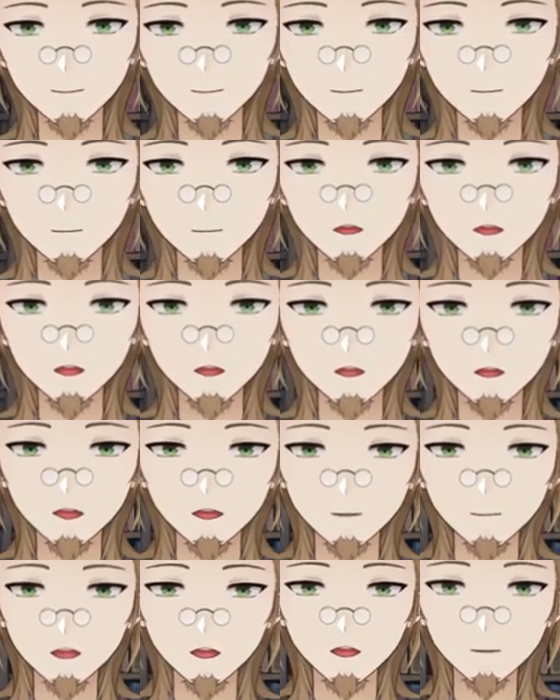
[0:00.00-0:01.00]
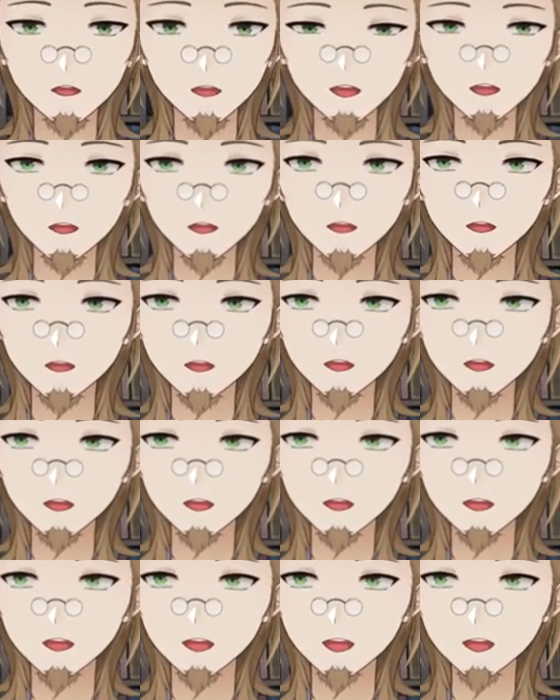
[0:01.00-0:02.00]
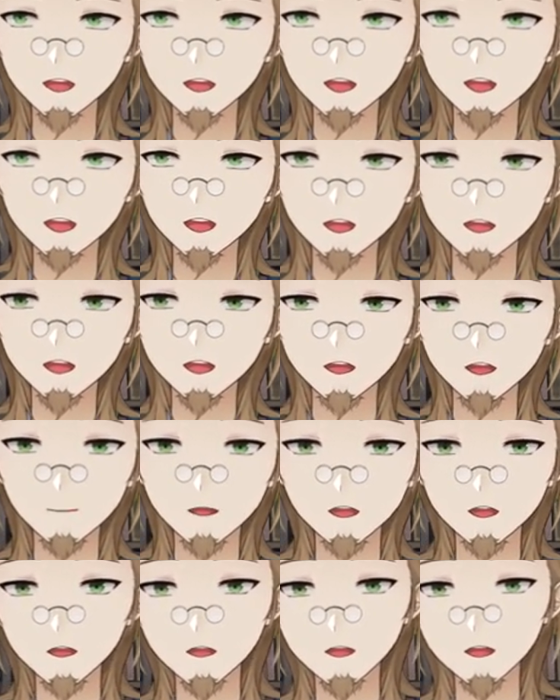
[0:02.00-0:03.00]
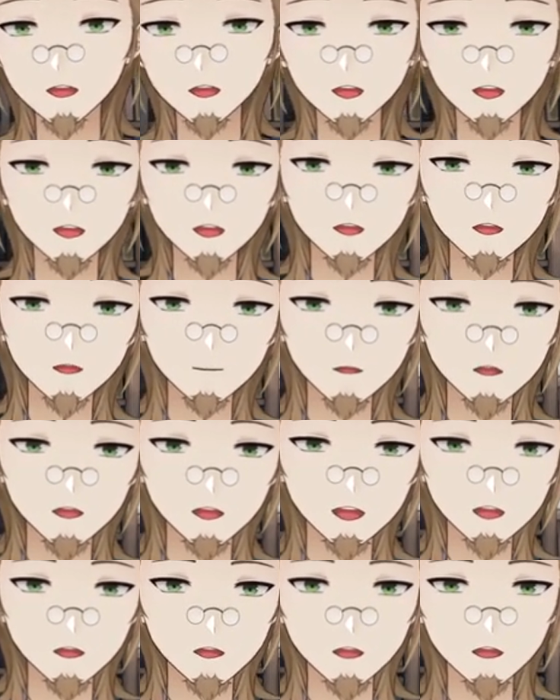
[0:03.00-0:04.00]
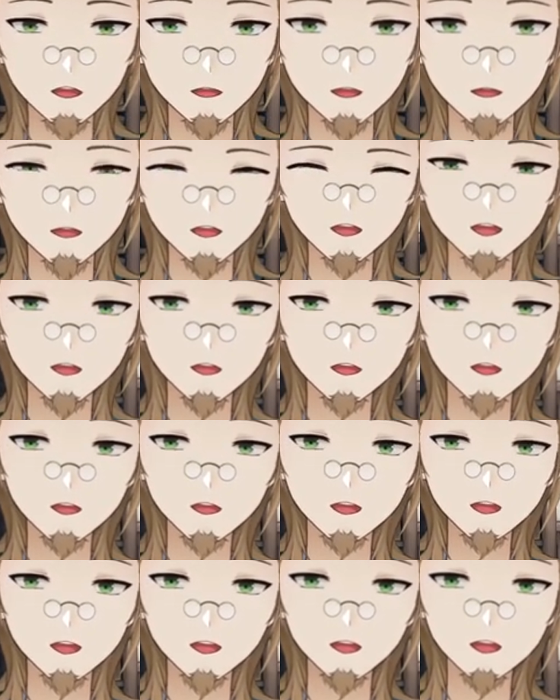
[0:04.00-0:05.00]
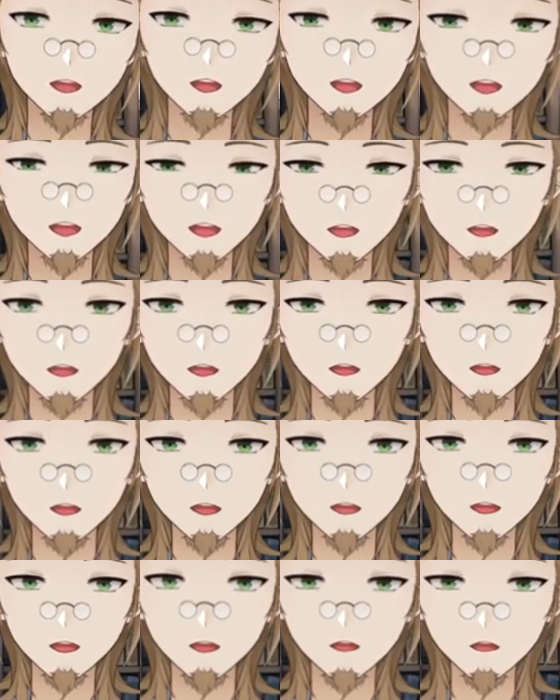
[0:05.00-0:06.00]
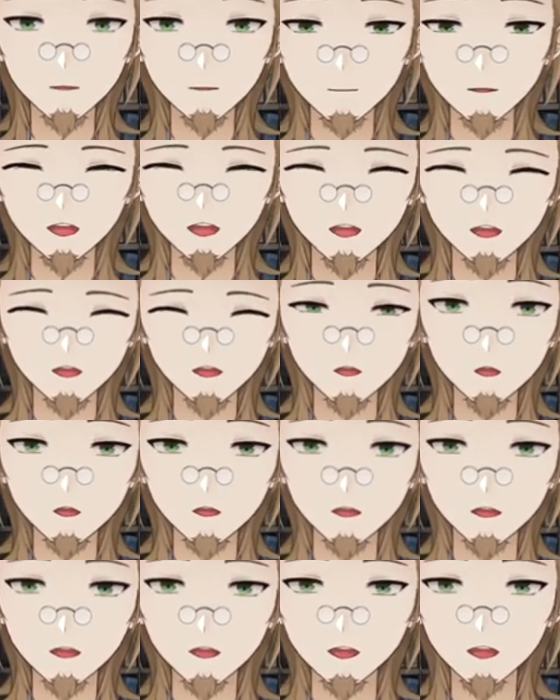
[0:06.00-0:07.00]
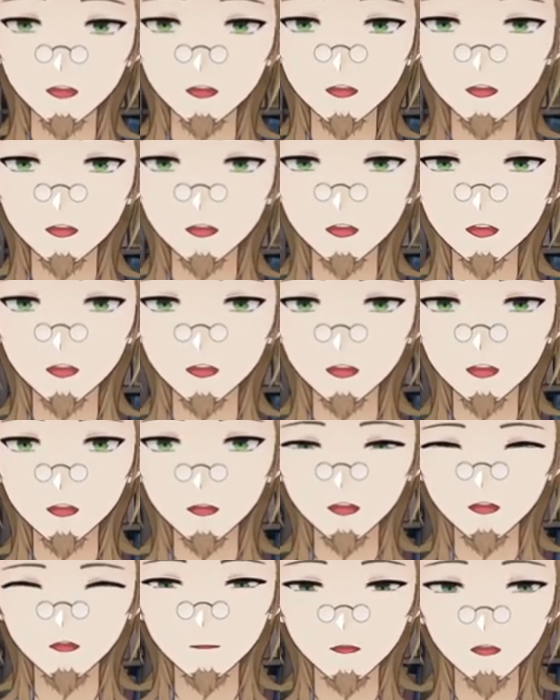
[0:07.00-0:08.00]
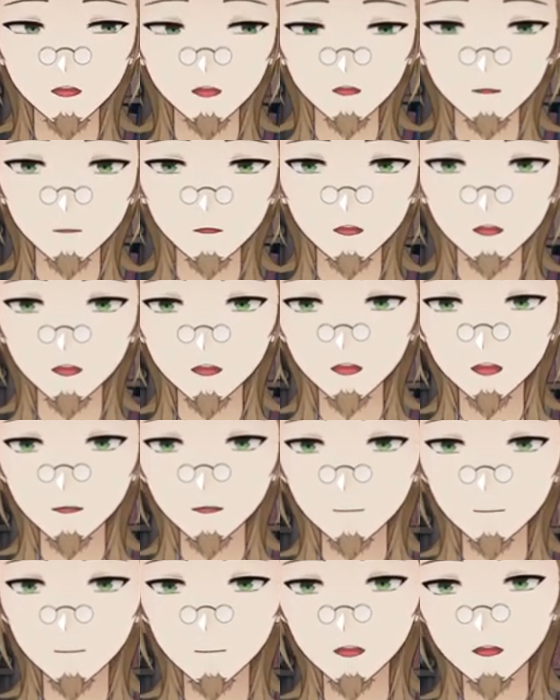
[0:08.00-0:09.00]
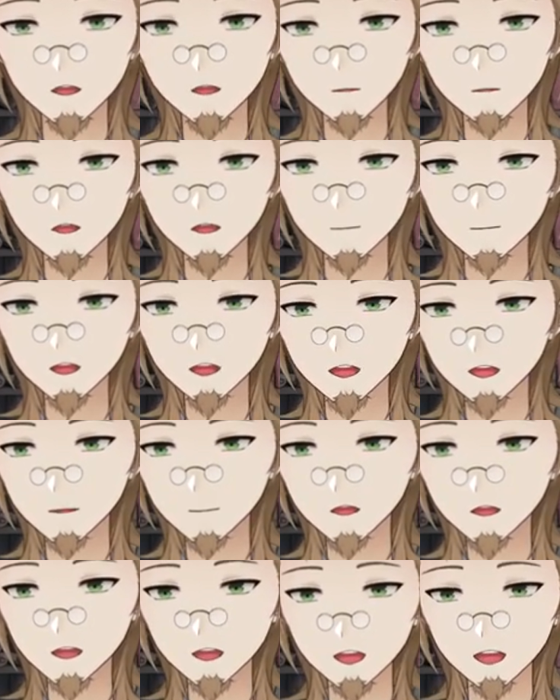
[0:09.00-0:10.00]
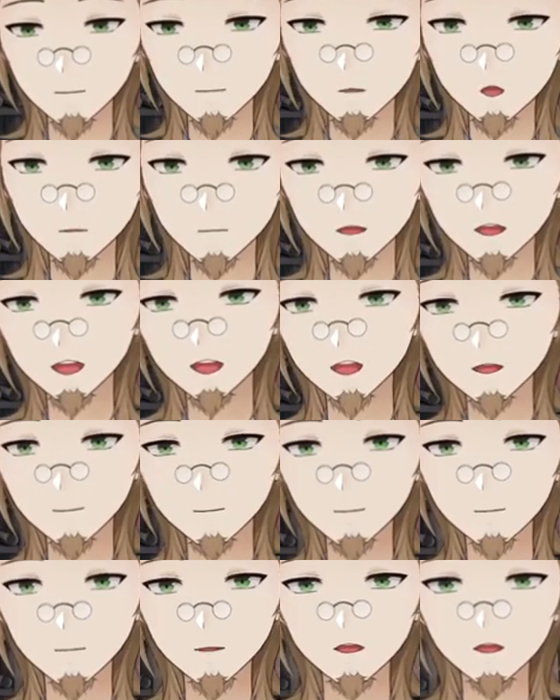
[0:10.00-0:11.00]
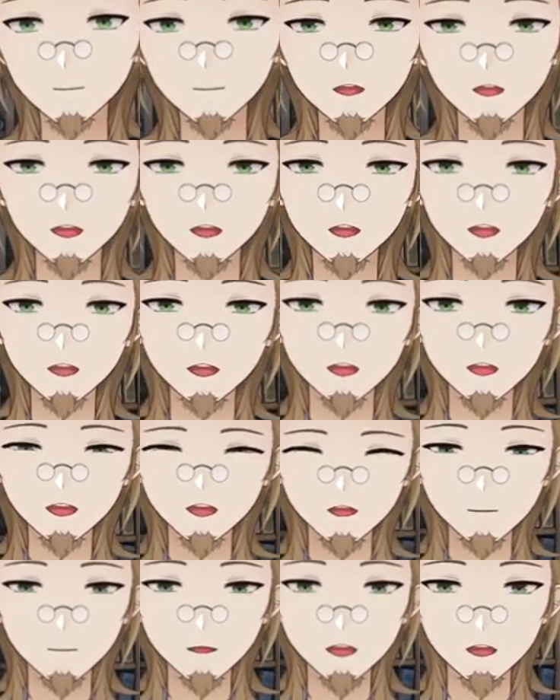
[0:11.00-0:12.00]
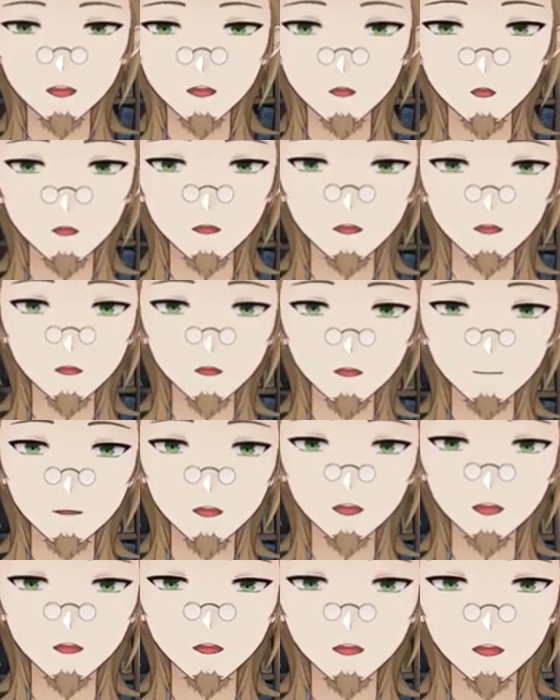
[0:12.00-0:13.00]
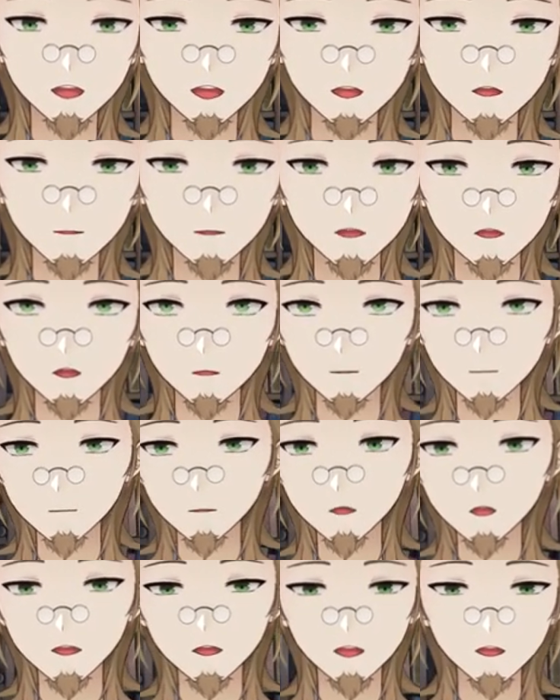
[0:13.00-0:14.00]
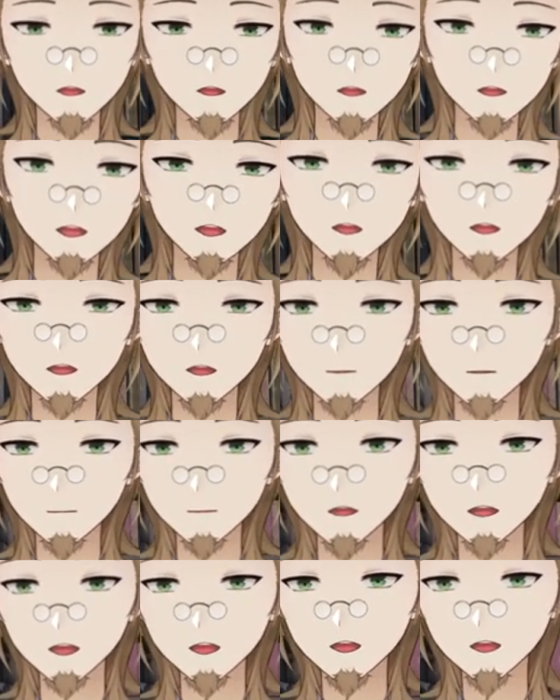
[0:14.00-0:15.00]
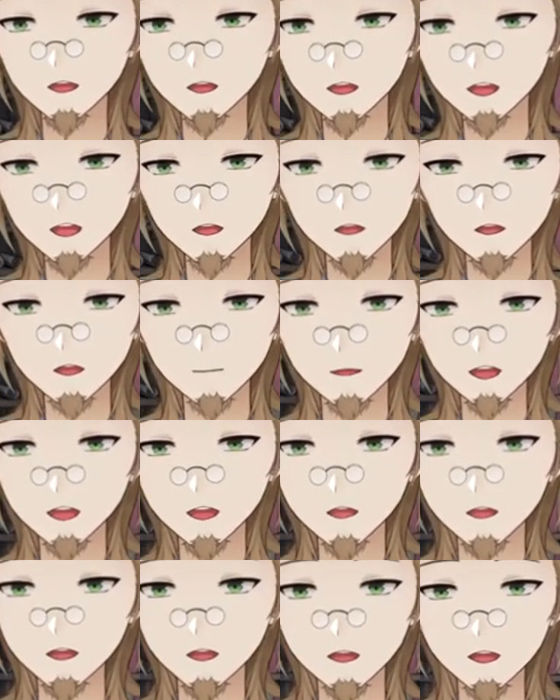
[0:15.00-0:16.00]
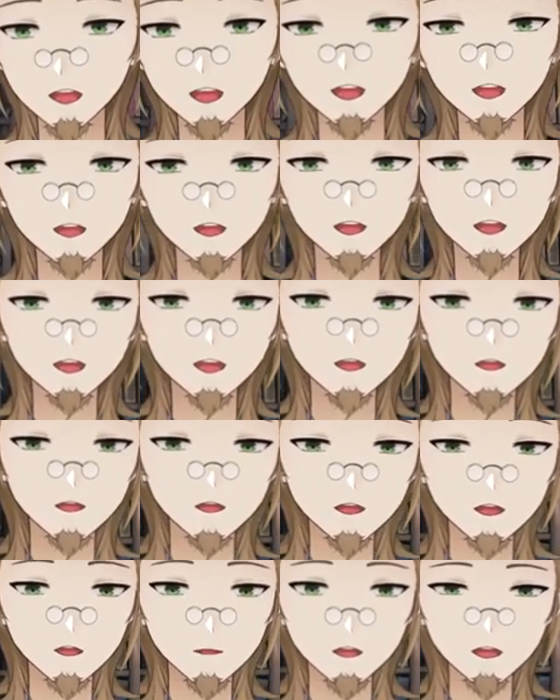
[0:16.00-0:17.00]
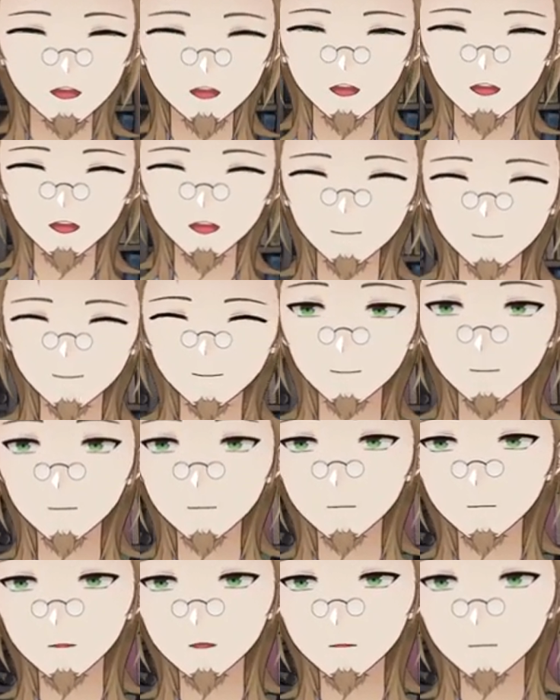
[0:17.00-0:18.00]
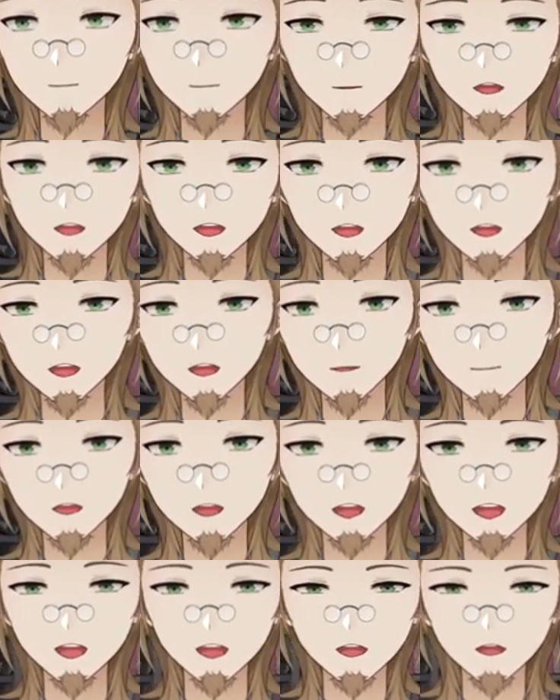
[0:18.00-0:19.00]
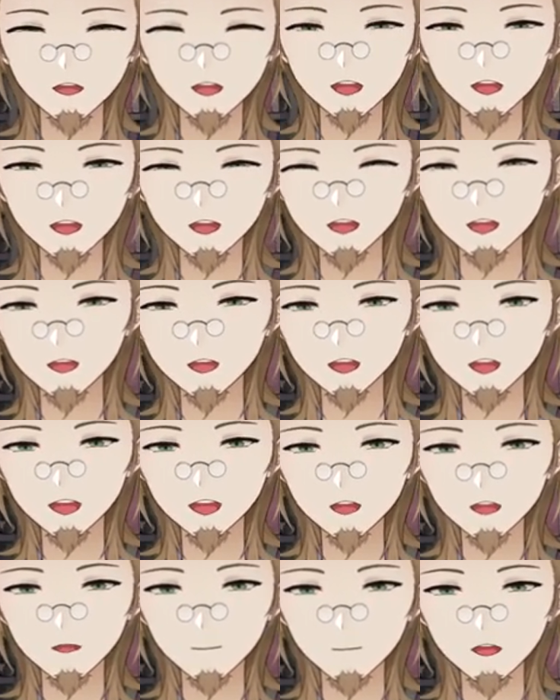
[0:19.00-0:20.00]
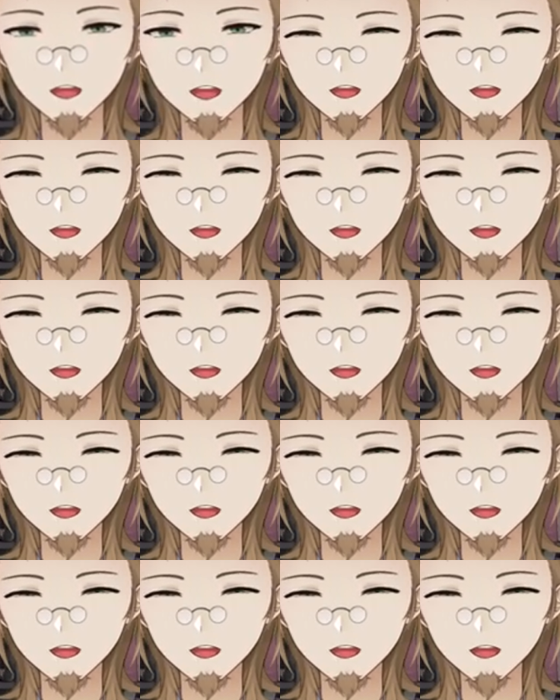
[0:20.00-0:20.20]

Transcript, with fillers: literally bedridden and like has not been outside of the hospital in years uh, got sent to this you know fantasy world uh, now being her real life which makes everything a lot more impactful because the reason she wants to adventure now and explore and go around and do things is literally because she could not do that in real life but the anime doesn't really touch on that too much.